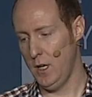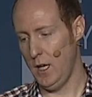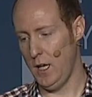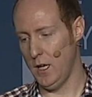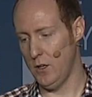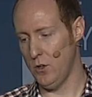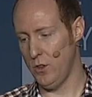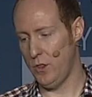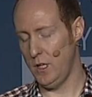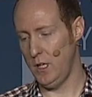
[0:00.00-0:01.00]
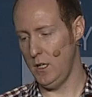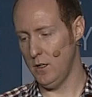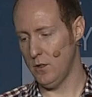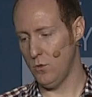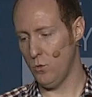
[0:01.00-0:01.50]
And
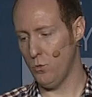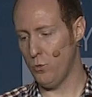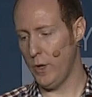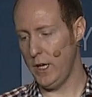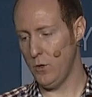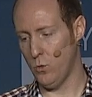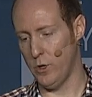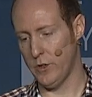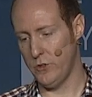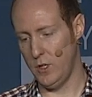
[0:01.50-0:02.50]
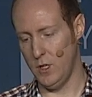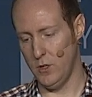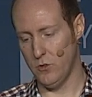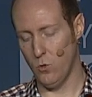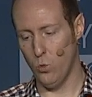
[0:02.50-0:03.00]
the way it works
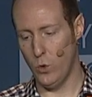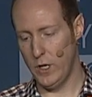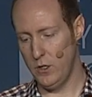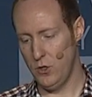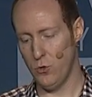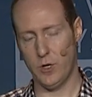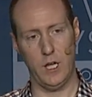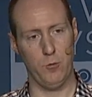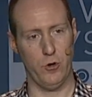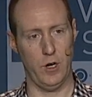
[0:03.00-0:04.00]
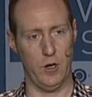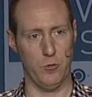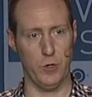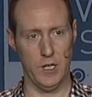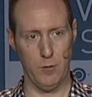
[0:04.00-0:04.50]
is when a
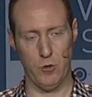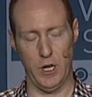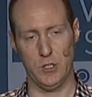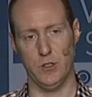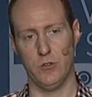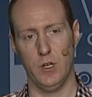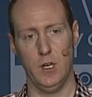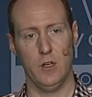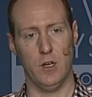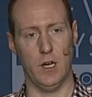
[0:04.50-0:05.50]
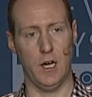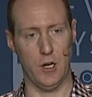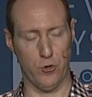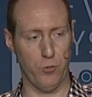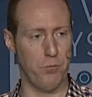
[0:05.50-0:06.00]
game crashes,
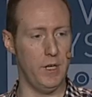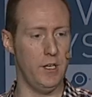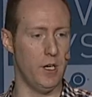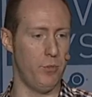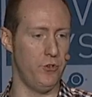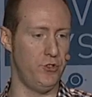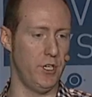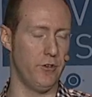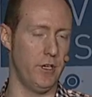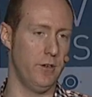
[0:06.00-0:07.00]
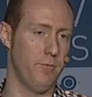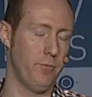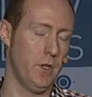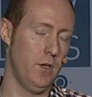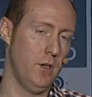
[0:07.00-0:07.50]
a mini dump is generated.
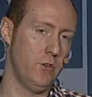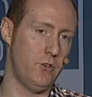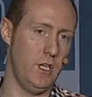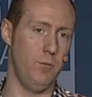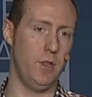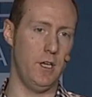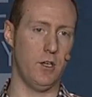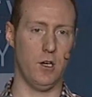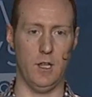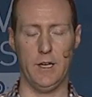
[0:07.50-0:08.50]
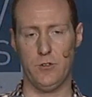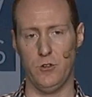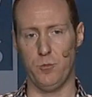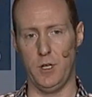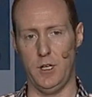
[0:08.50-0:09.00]
Steam then collects
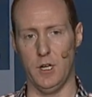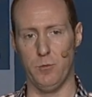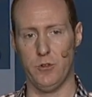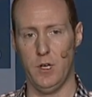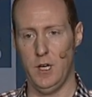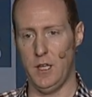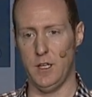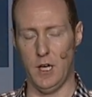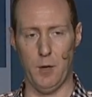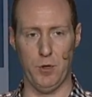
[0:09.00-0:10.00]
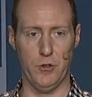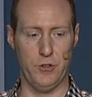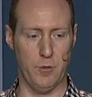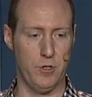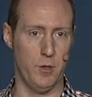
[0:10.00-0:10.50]
those mini dumps and then uploads
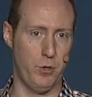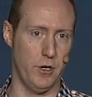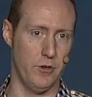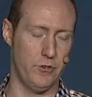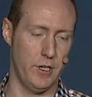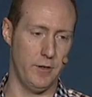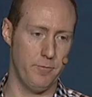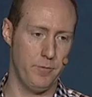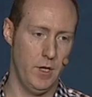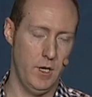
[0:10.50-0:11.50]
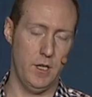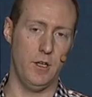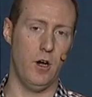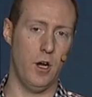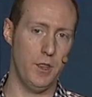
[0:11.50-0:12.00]
them to the partner site. And
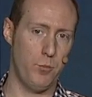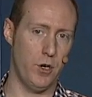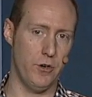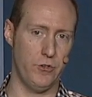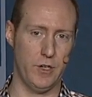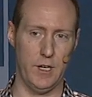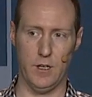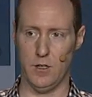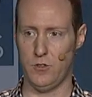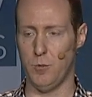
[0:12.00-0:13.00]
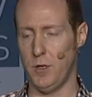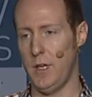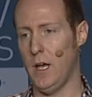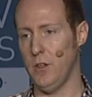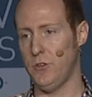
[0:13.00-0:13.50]
then on the partner site, some
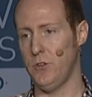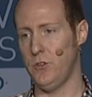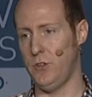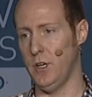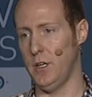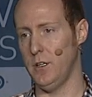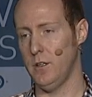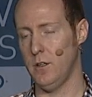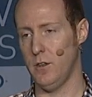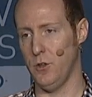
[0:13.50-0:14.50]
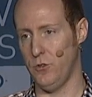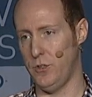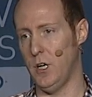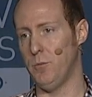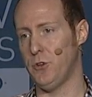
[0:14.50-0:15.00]
analysis is done. Those
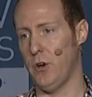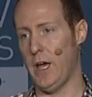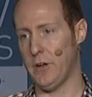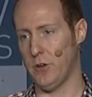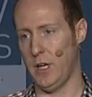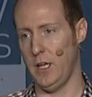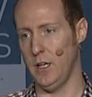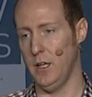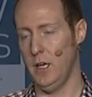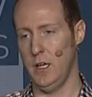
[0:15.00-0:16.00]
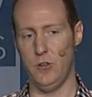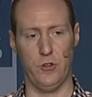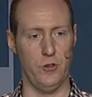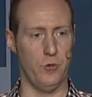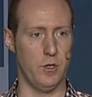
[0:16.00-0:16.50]
dumps are aggregated
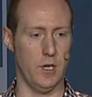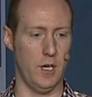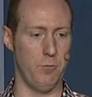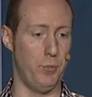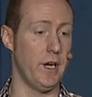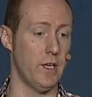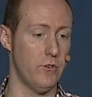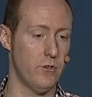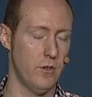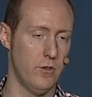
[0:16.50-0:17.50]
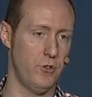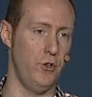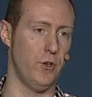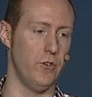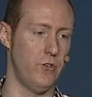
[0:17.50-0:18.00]
into buckets, so
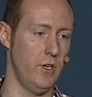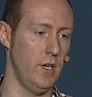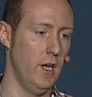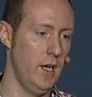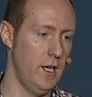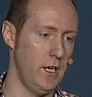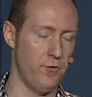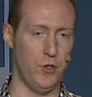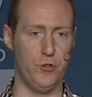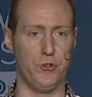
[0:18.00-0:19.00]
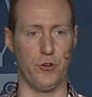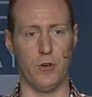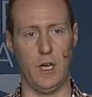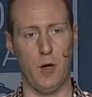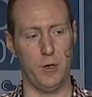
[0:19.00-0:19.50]
you can see if
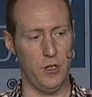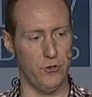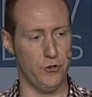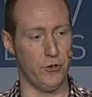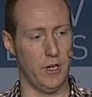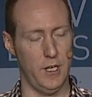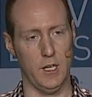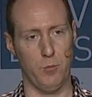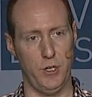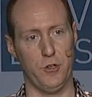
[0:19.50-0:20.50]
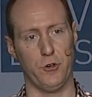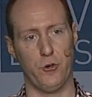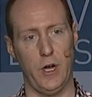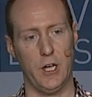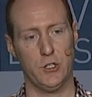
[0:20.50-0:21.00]
how many users are hitting a particular
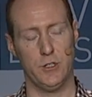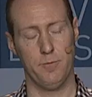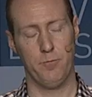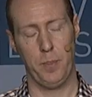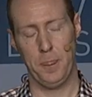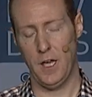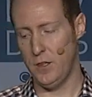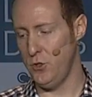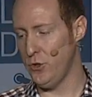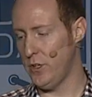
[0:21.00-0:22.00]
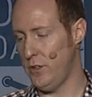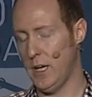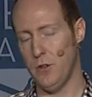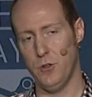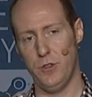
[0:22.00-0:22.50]
crash. And then you can
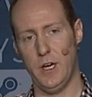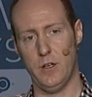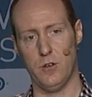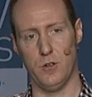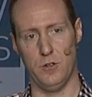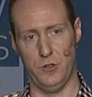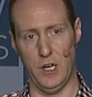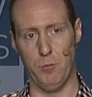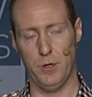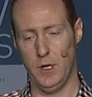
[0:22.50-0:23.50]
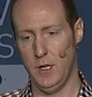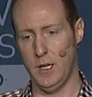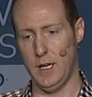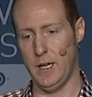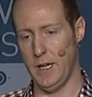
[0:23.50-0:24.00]
download that dump
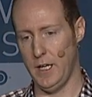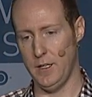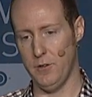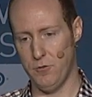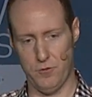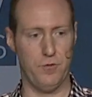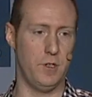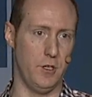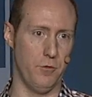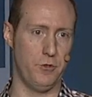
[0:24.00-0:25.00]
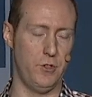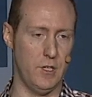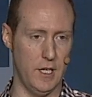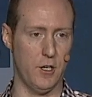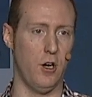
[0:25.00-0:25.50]
and
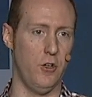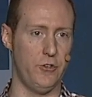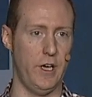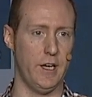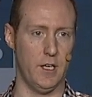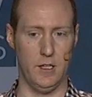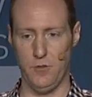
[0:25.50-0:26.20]
get a call stack and then